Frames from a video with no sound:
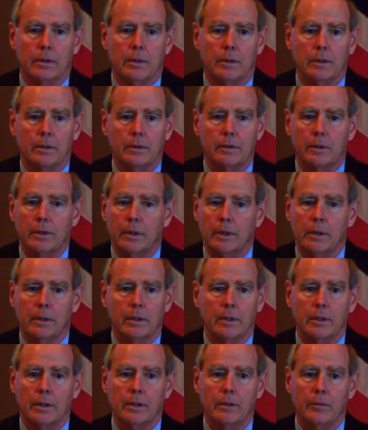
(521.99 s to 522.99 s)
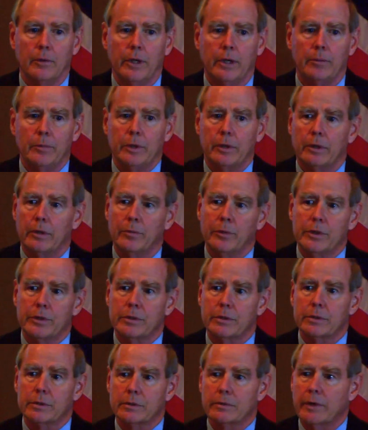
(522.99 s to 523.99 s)
You know, another way to build our
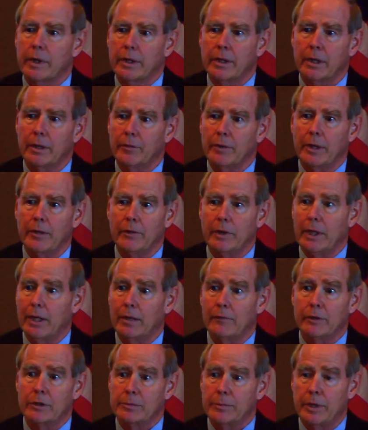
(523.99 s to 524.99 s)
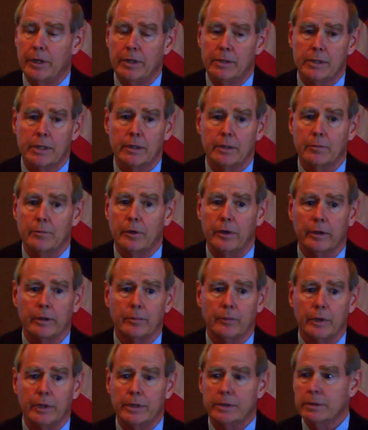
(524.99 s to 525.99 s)
business is right now we have a lot of expireds out in the
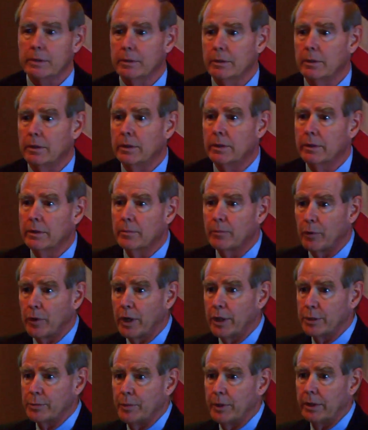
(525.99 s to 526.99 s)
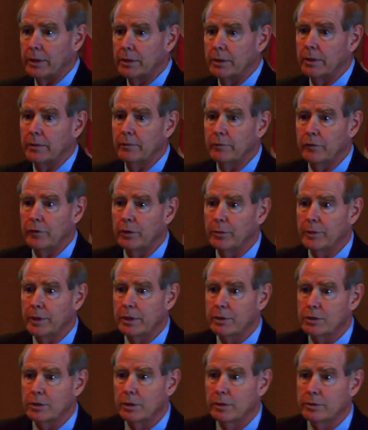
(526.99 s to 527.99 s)
marketplace. And on the prospecting film that I
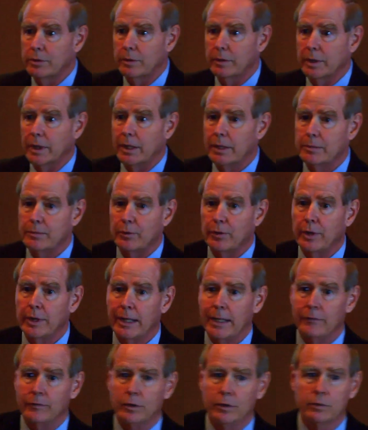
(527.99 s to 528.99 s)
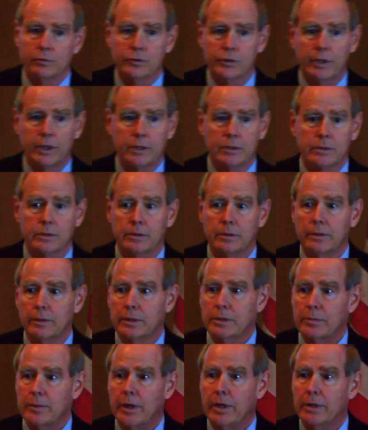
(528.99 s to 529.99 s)
showed you on Knowledge Point, I have a whole section on
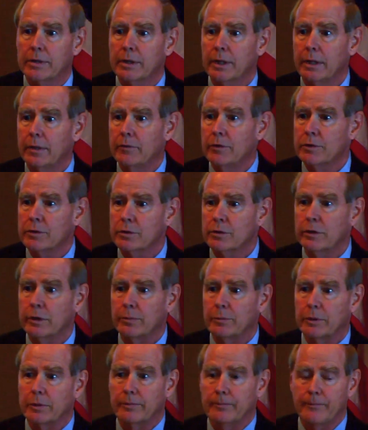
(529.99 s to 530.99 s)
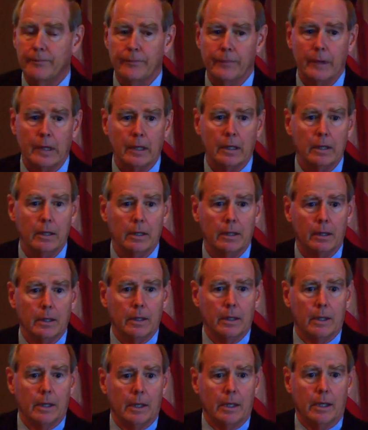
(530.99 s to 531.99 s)
expireds, and I'll give you the script.
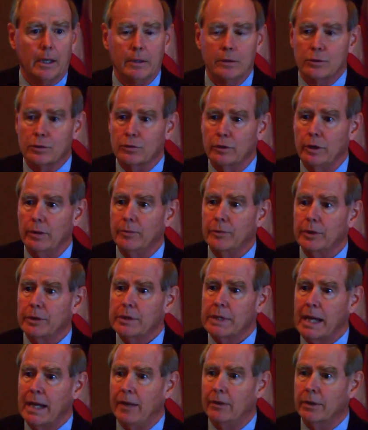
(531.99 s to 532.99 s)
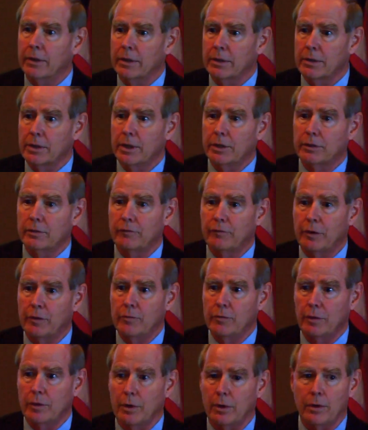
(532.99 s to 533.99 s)
And the script is how to conduct a
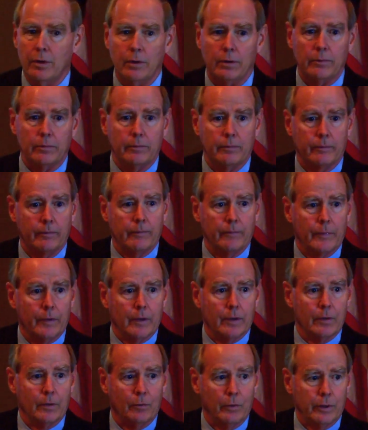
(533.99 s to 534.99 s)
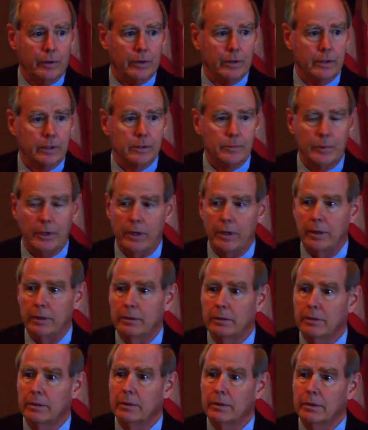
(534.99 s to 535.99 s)
phone call with an expired,
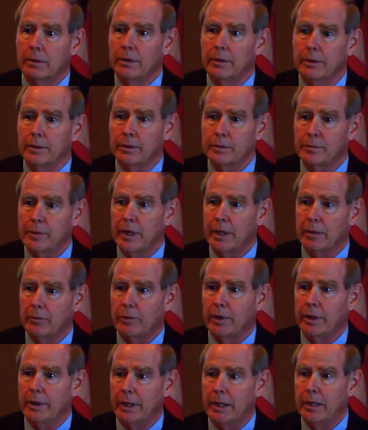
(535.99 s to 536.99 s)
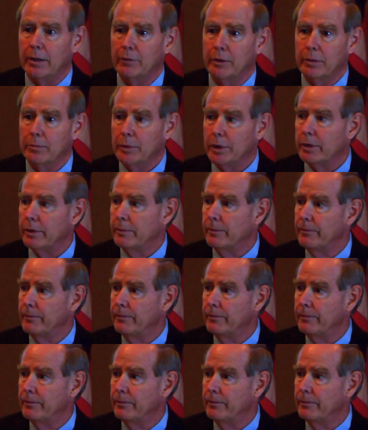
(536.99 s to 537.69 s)
who's, by the way, angry and bitter.